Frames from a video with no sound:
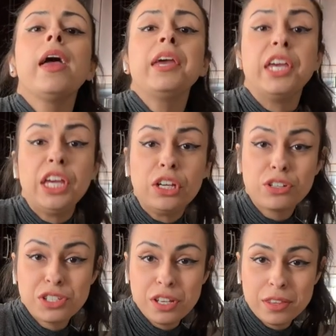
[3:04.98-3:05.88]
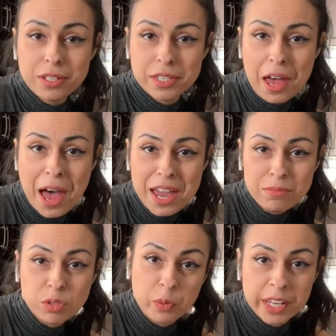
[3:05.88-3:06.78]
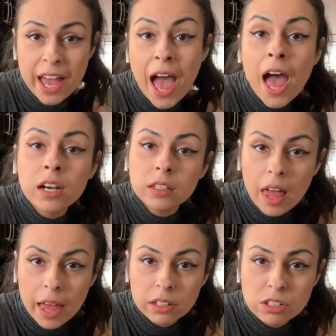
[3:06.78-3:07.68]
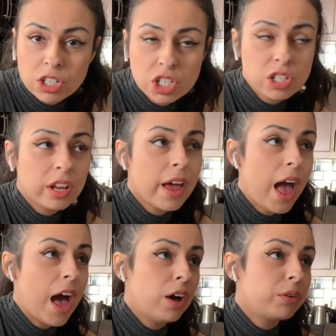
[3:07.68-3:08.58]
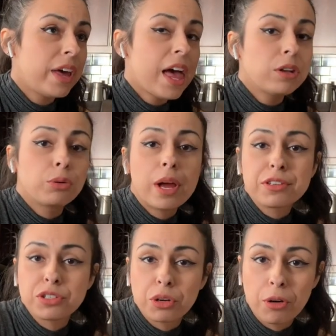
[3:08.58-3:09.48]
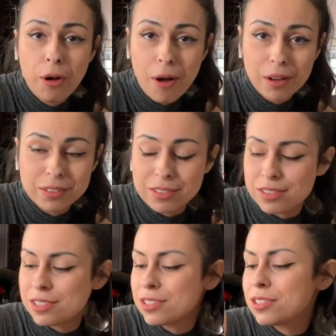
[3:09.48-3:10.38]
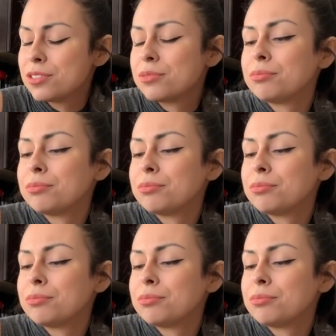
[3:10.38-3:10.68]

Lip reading: Here's to the times we had a lunch out at restaurants.